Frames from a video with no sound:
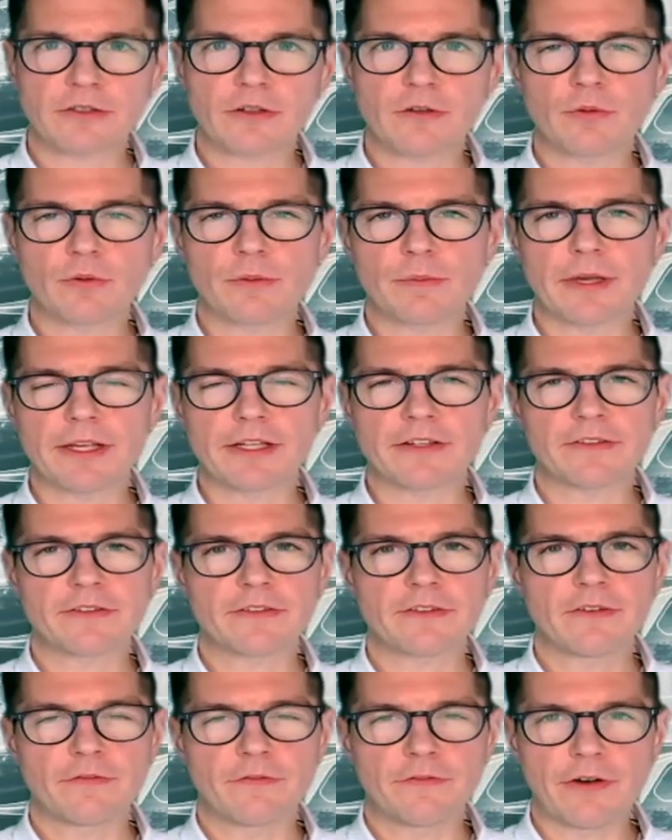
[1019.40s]
remains
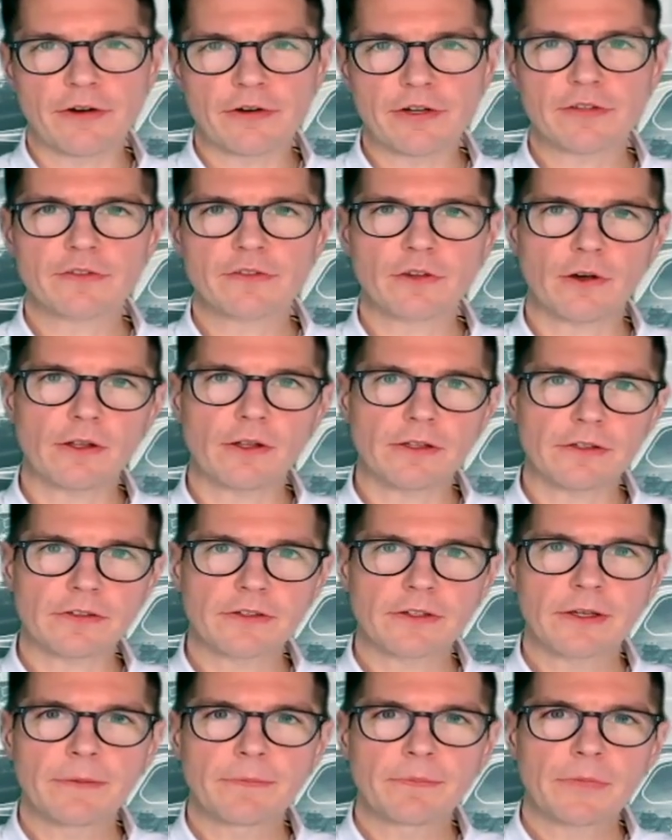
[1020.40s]
very solid,
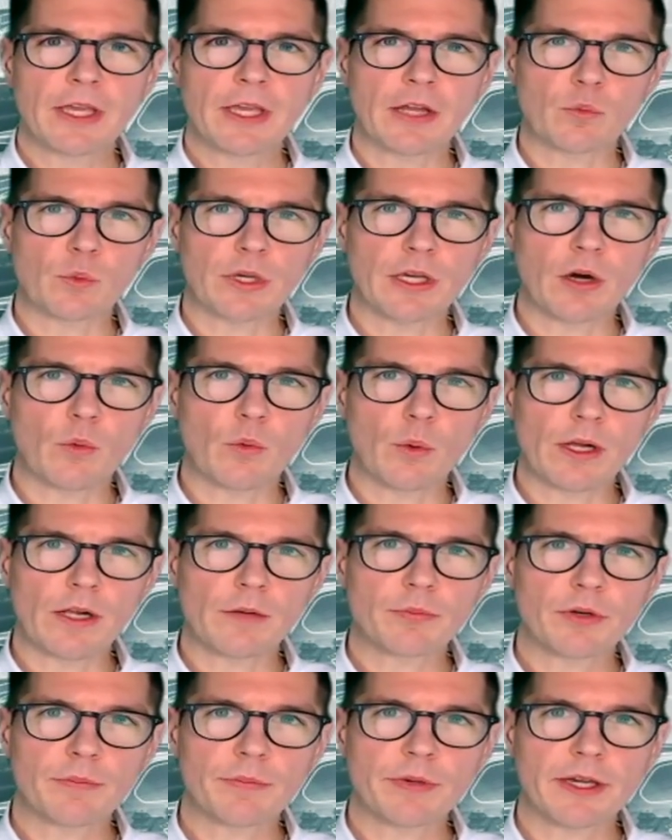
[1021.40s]
and we are well
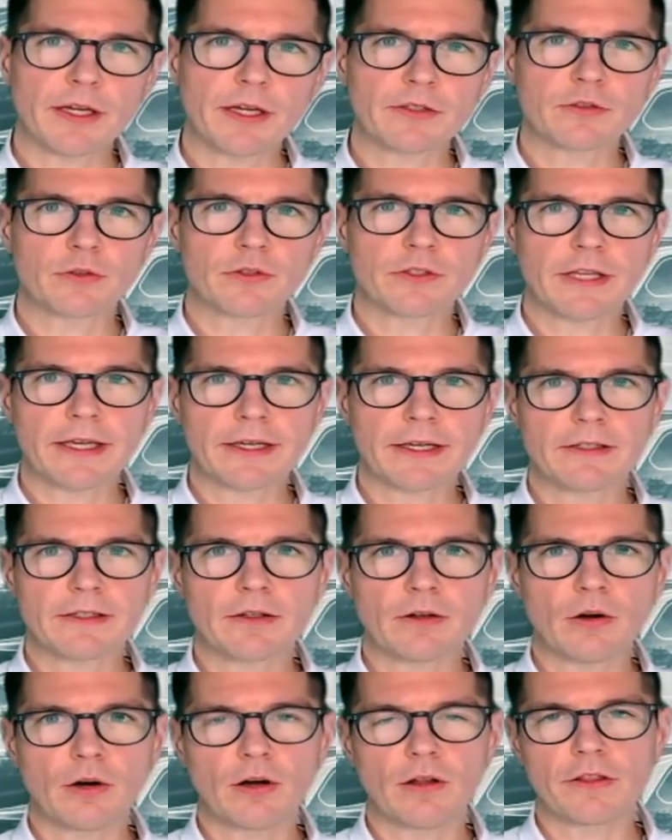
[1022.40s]
prepared to tackle
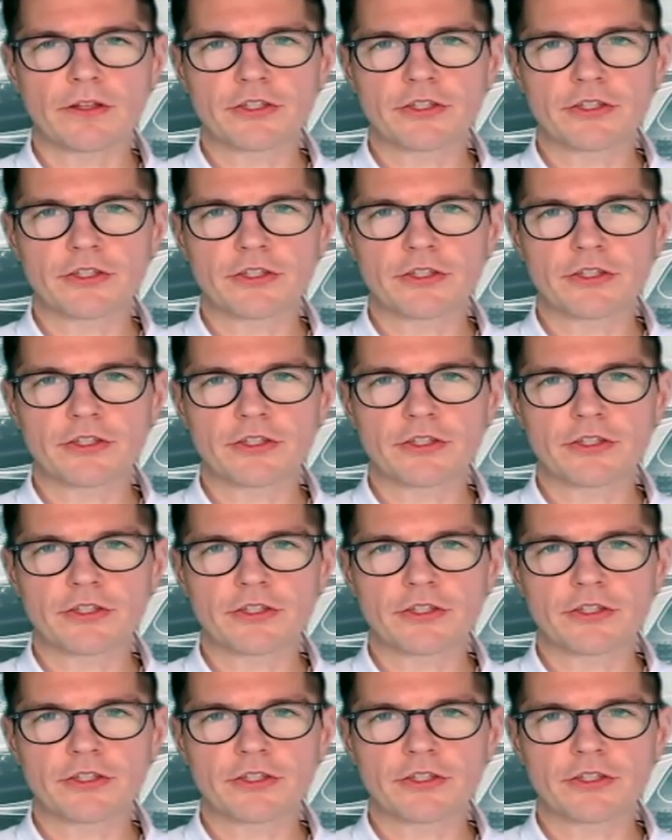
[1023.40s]
all the